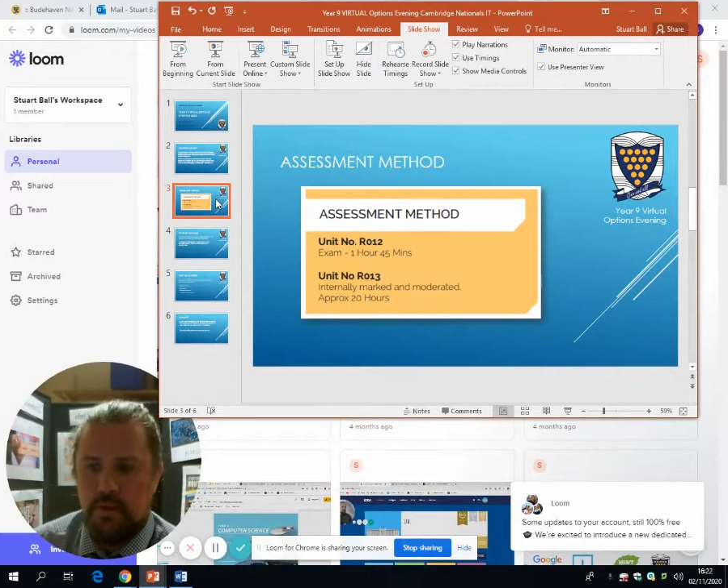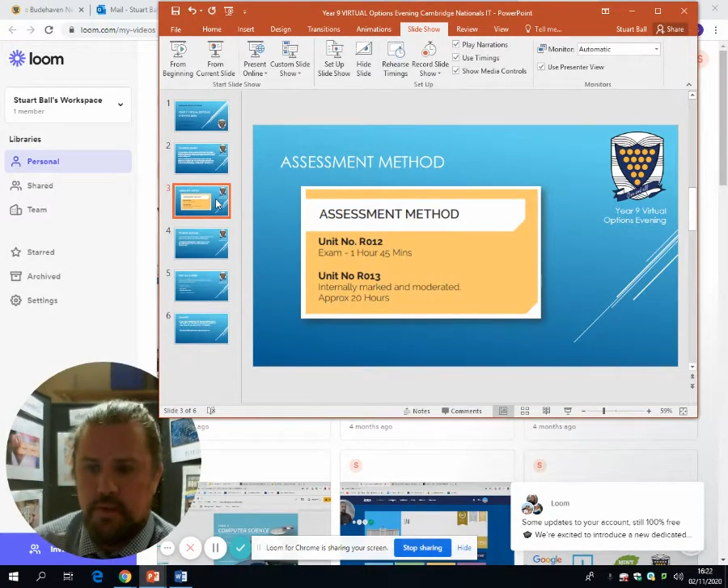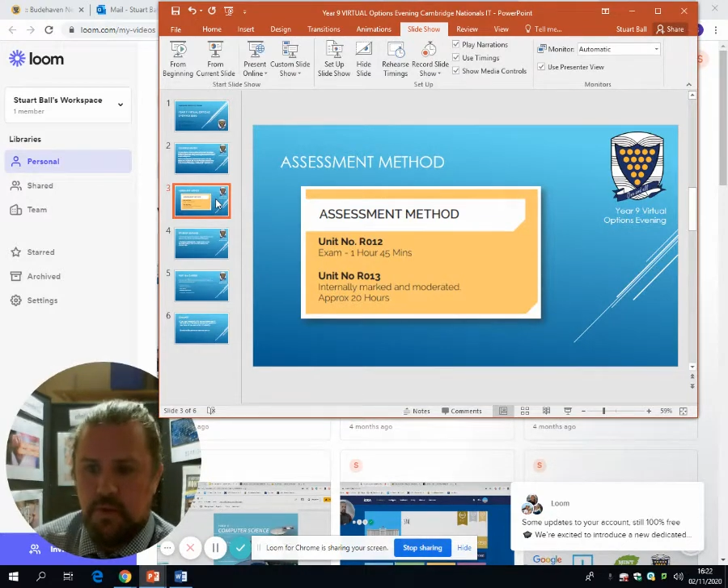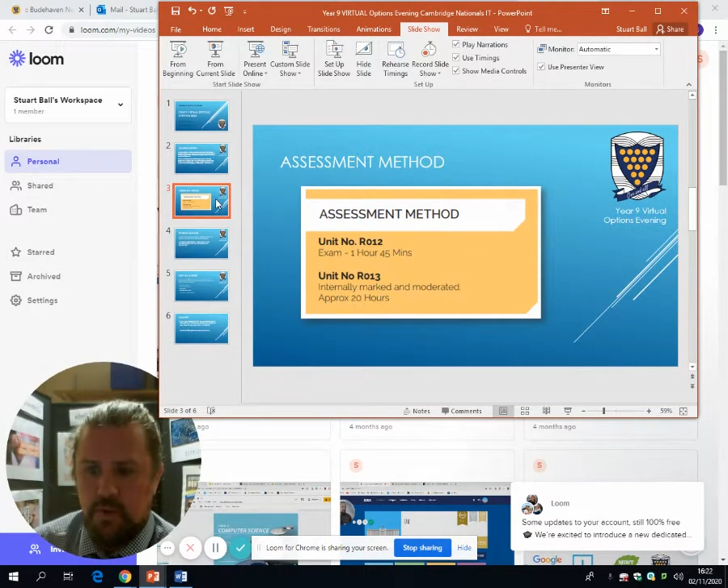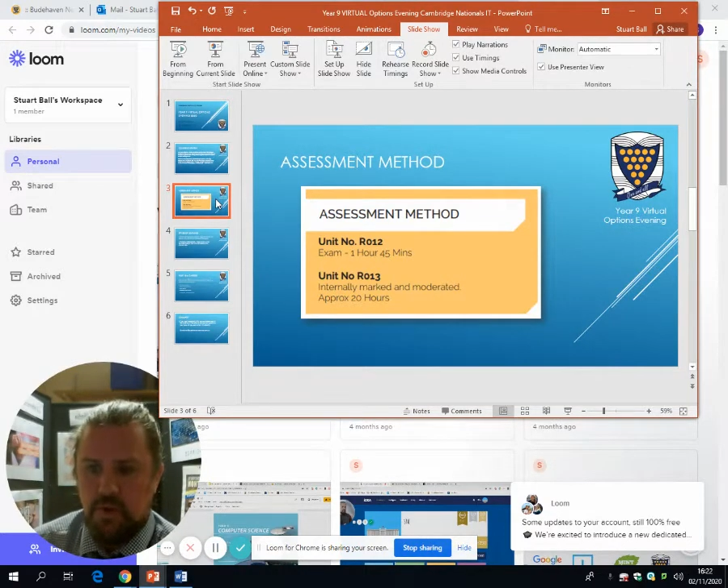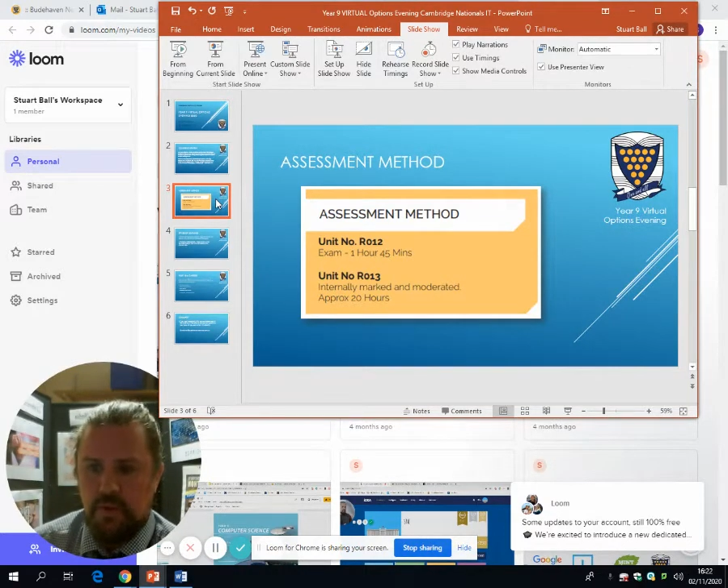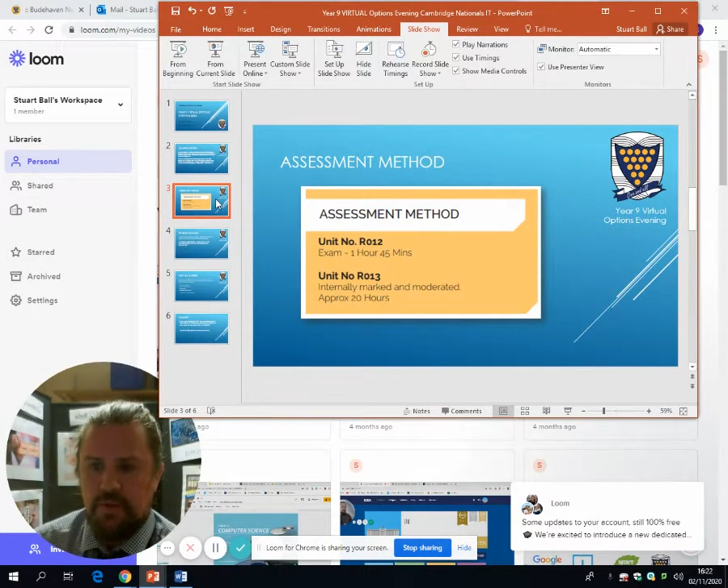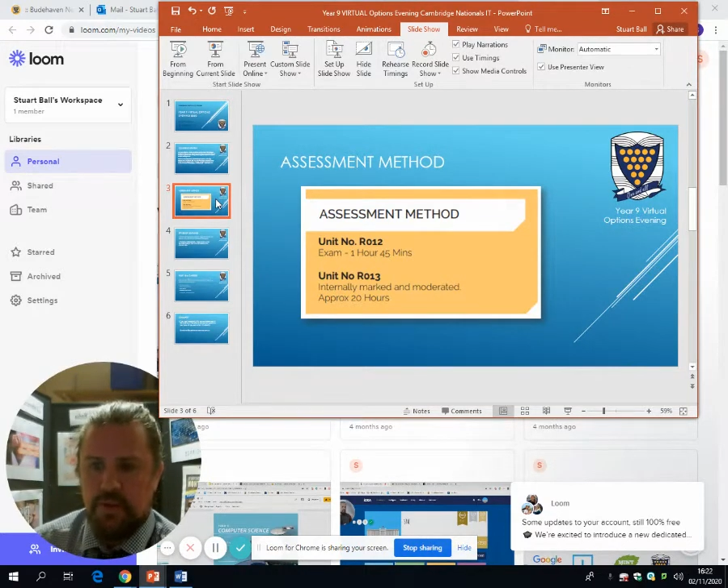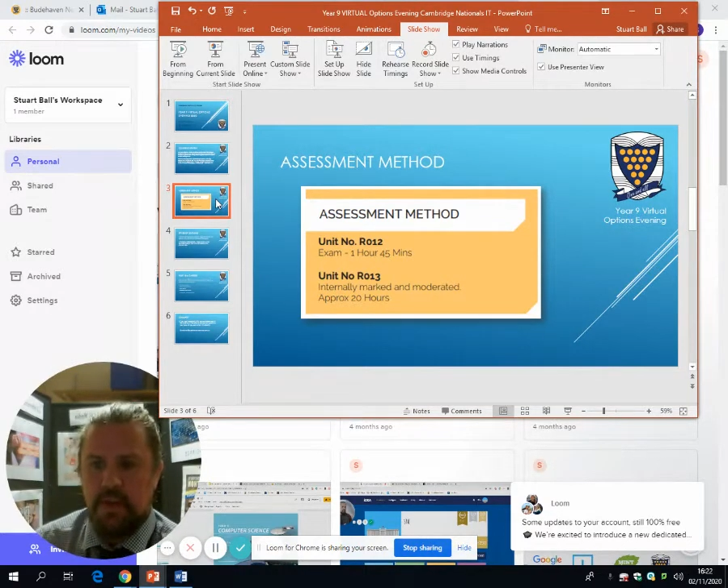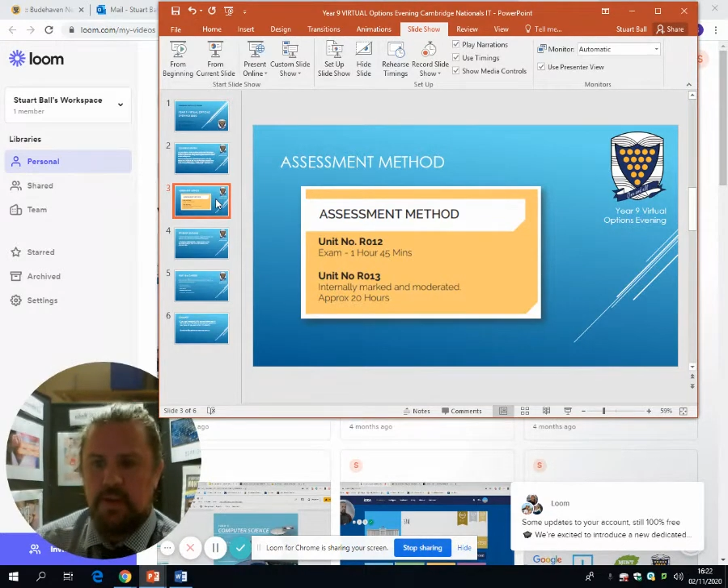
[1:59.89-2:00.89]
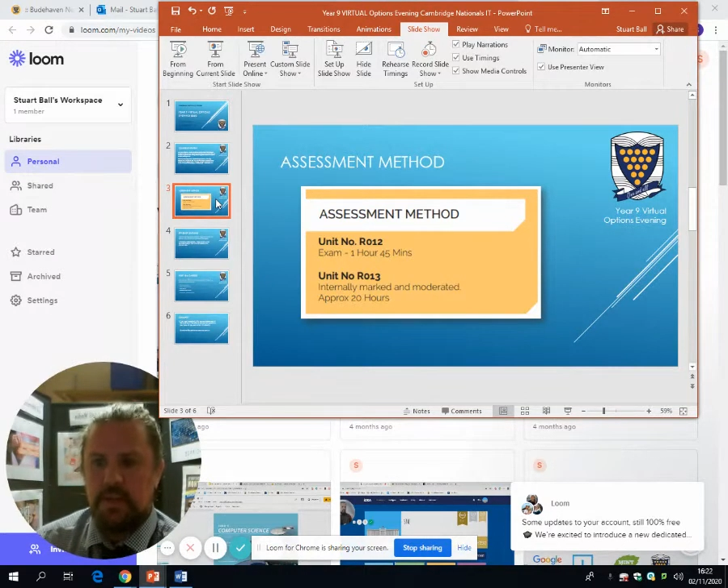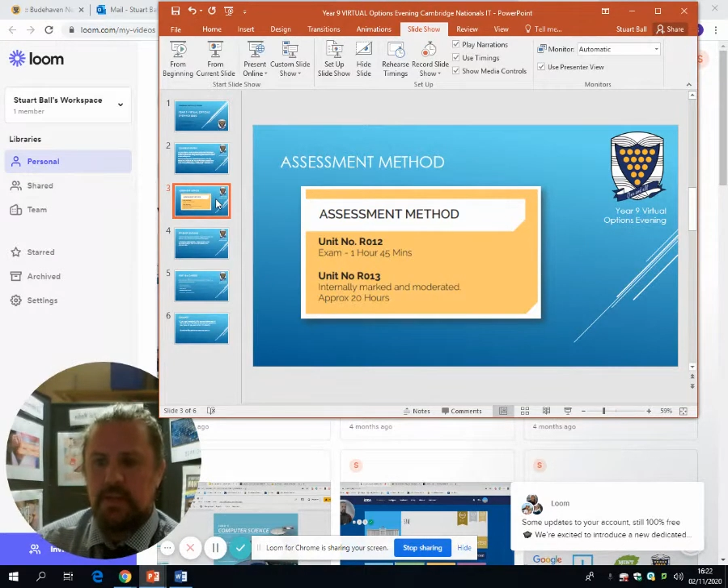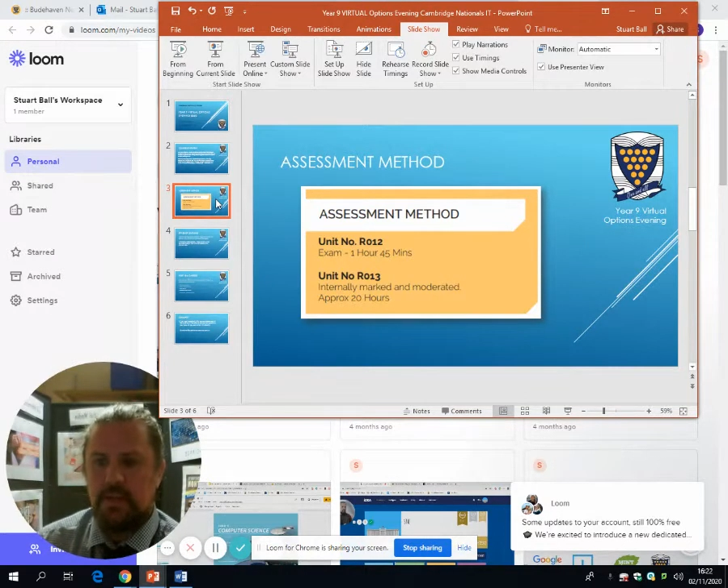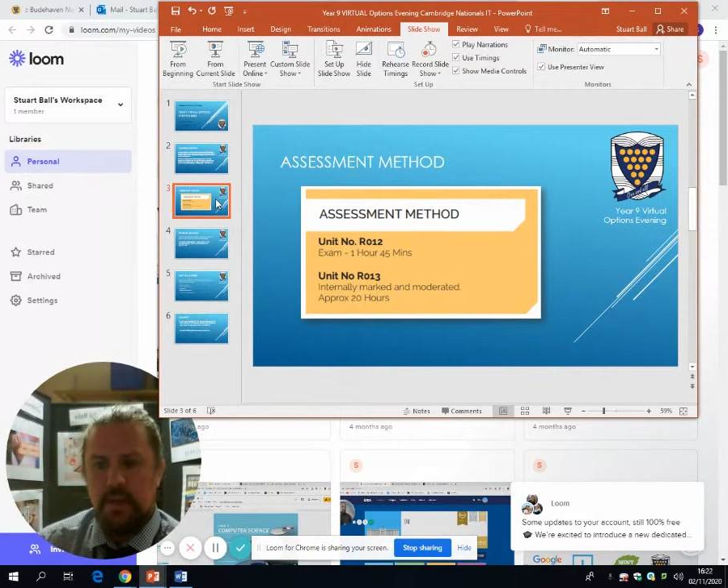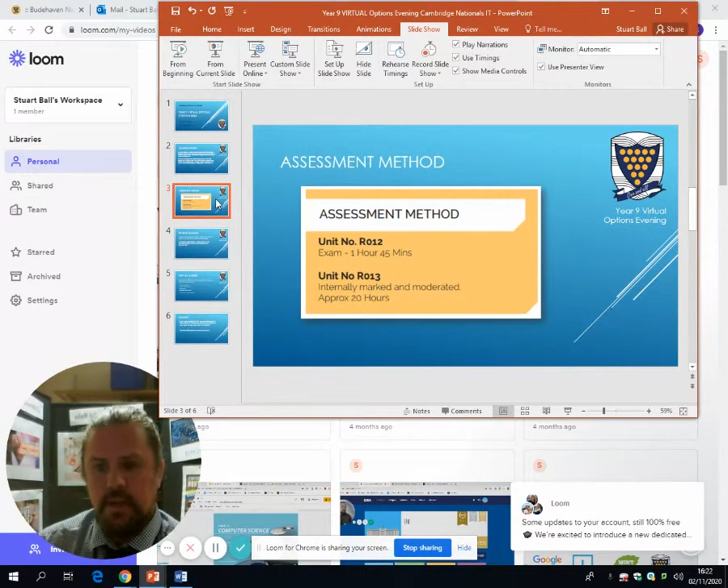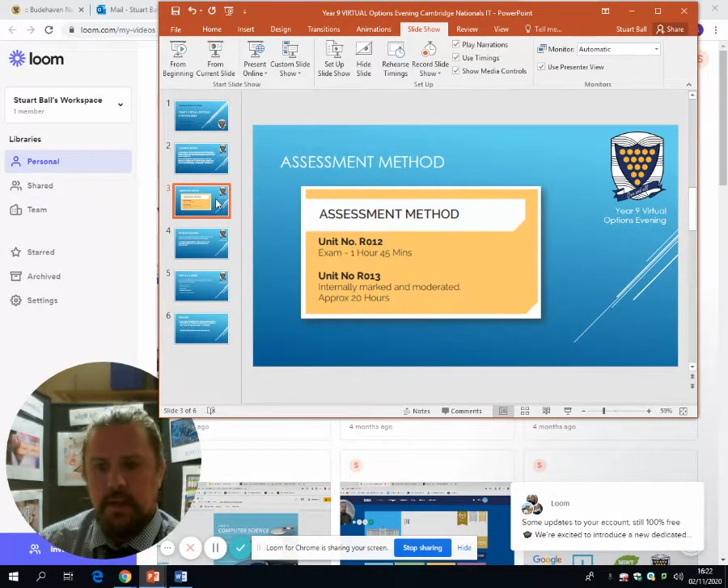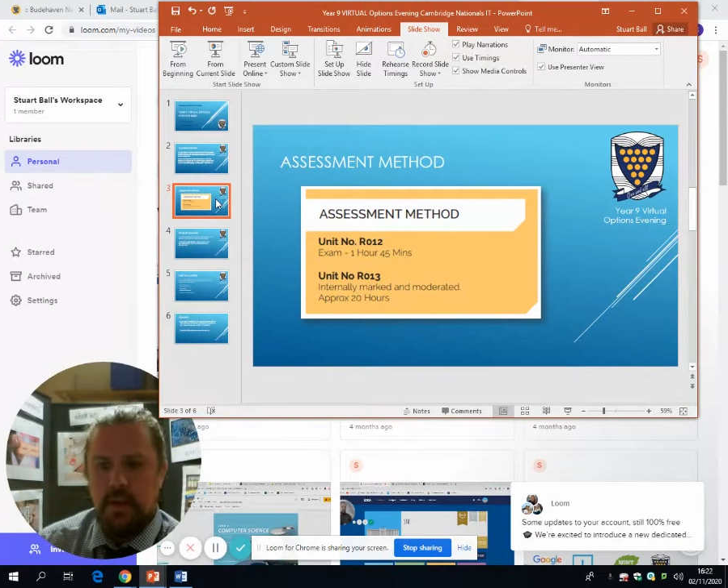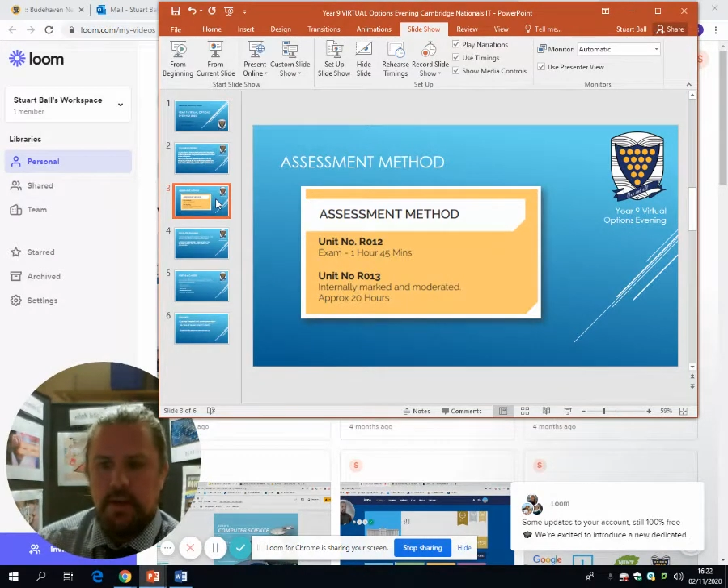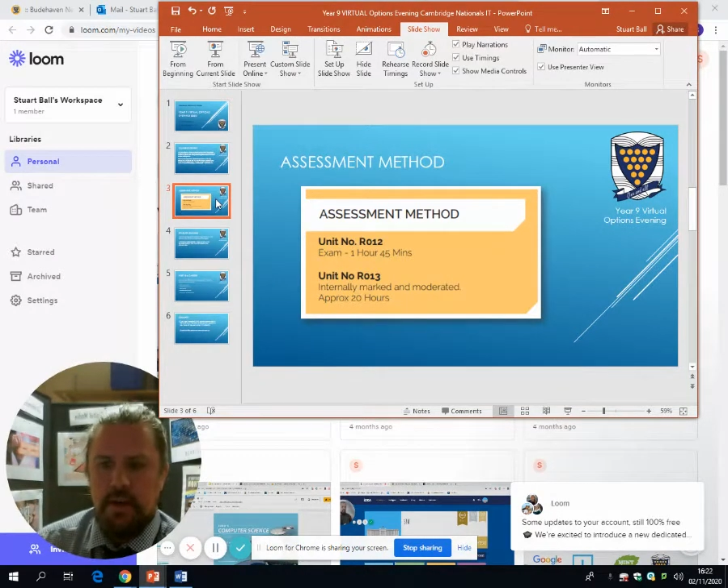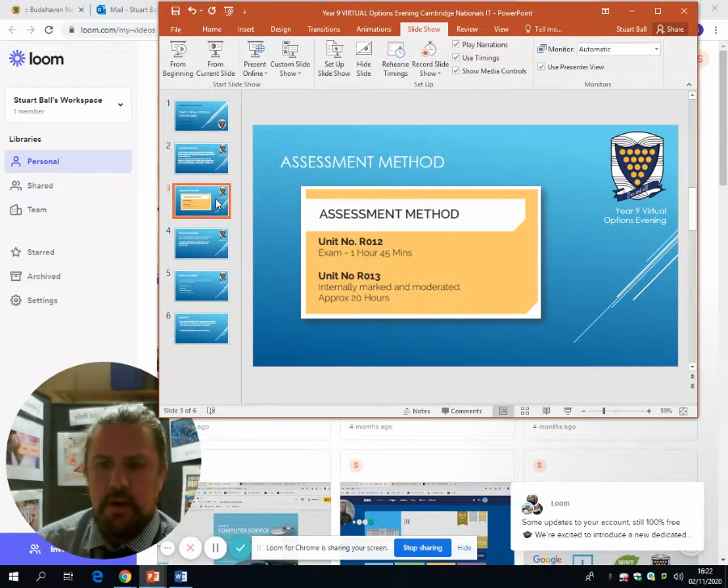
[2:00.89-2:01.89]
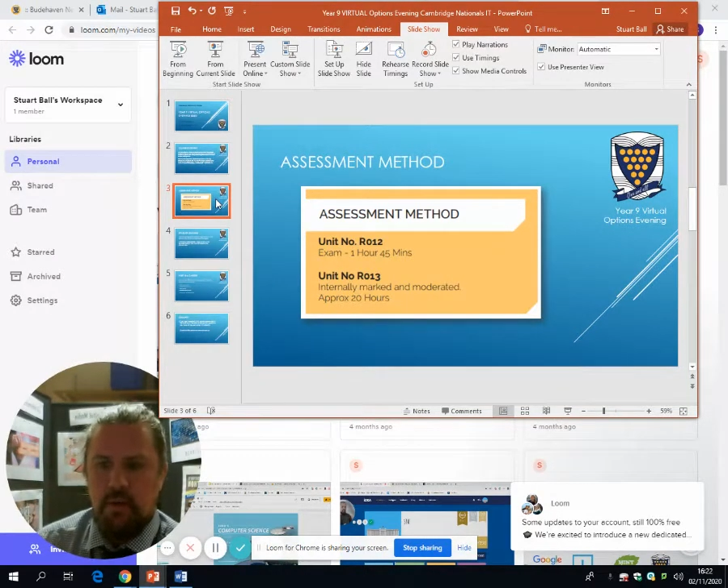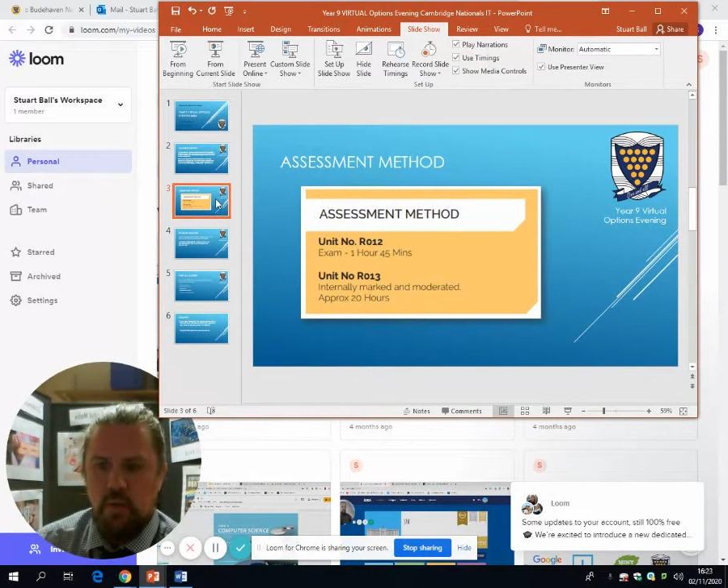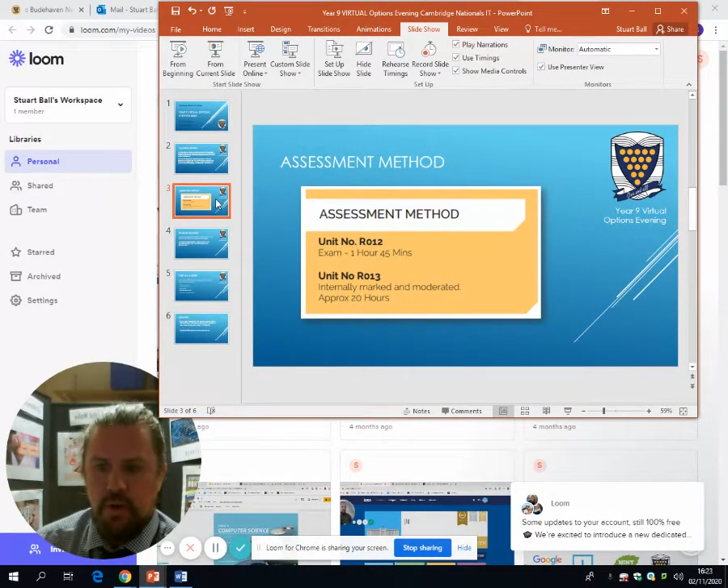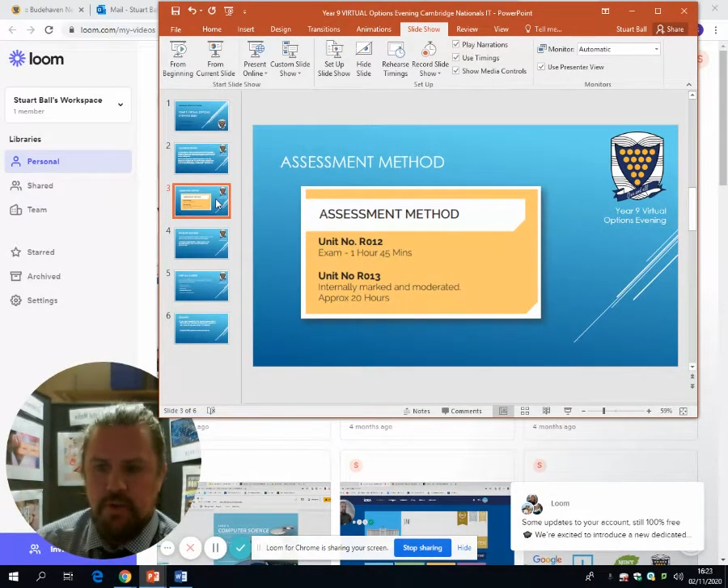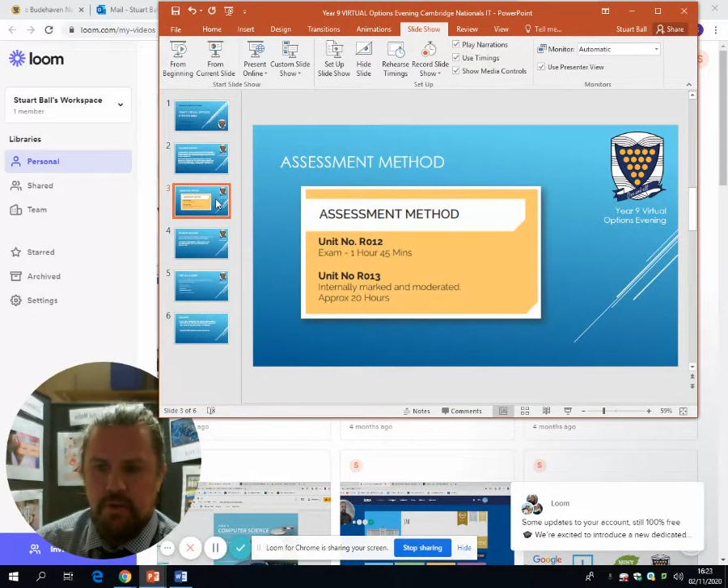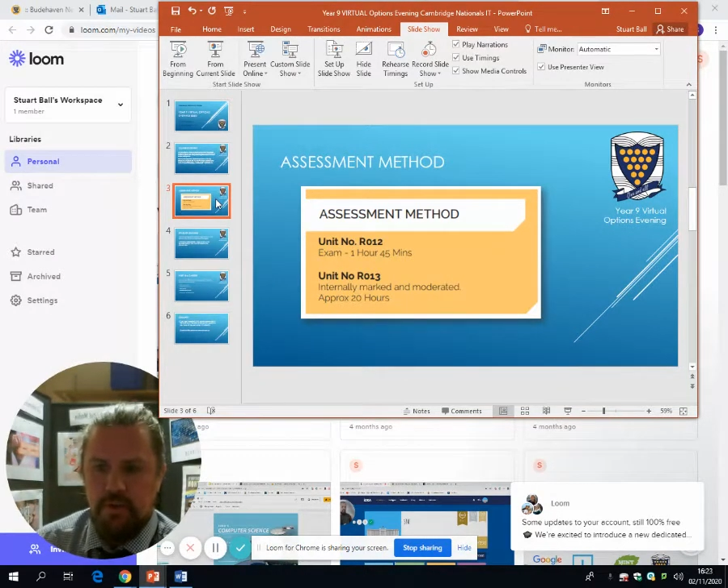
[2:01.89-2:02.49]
those different stages and work through